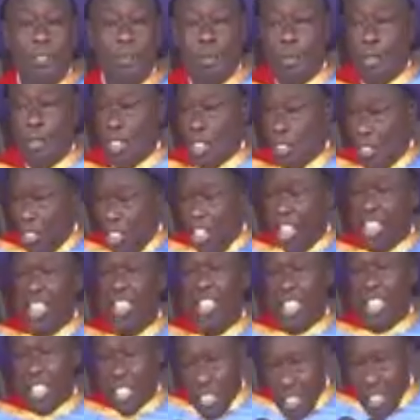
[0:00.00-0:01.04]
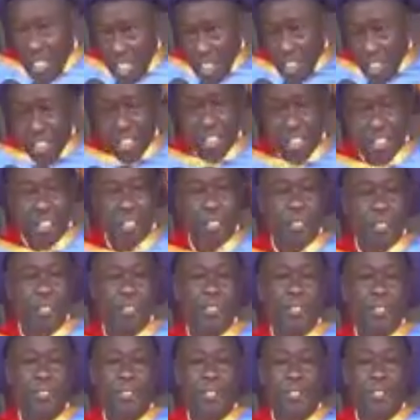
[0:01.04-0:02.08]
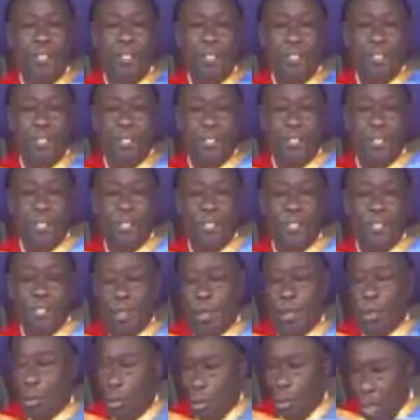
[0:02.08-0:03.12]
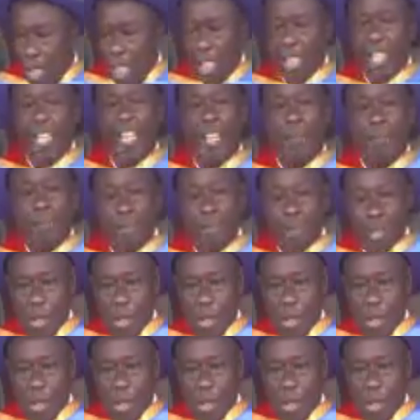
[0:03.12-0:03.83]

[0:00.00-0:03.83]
for the things that they write. So welcome to